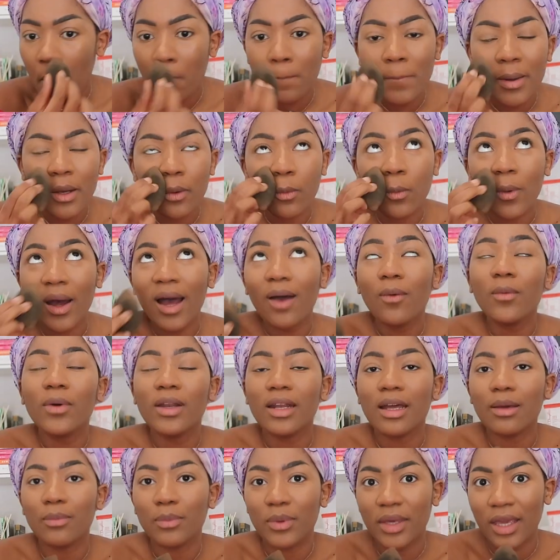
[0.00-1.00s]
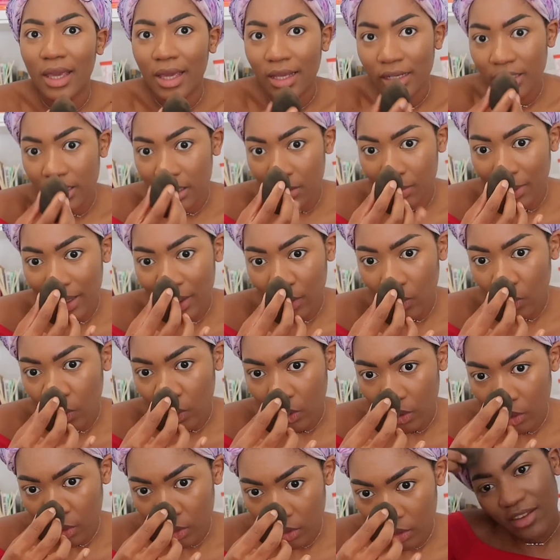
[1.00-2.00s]
But why would I be hated by
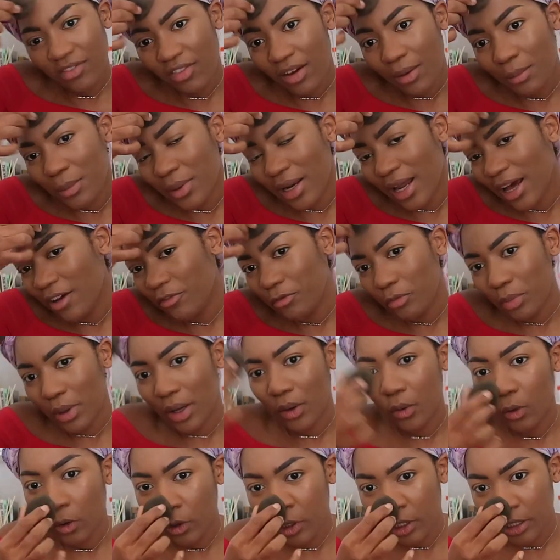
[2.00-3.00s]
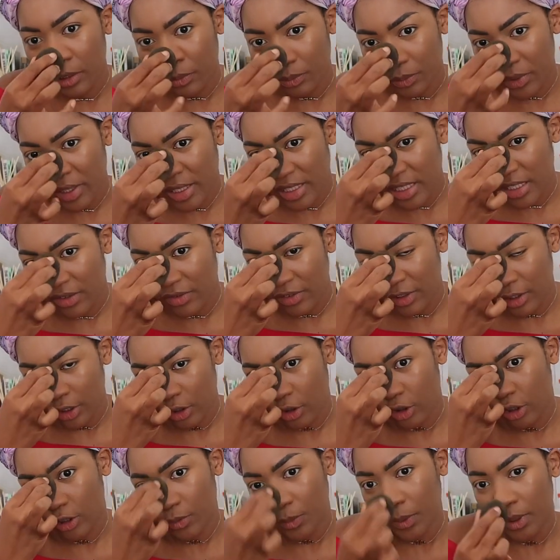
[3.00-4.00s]
all? If I'm loved by all, it means even the
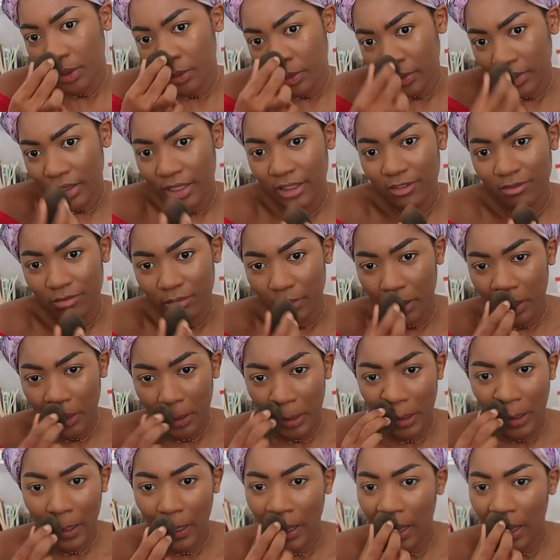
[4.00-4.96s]
good people love me.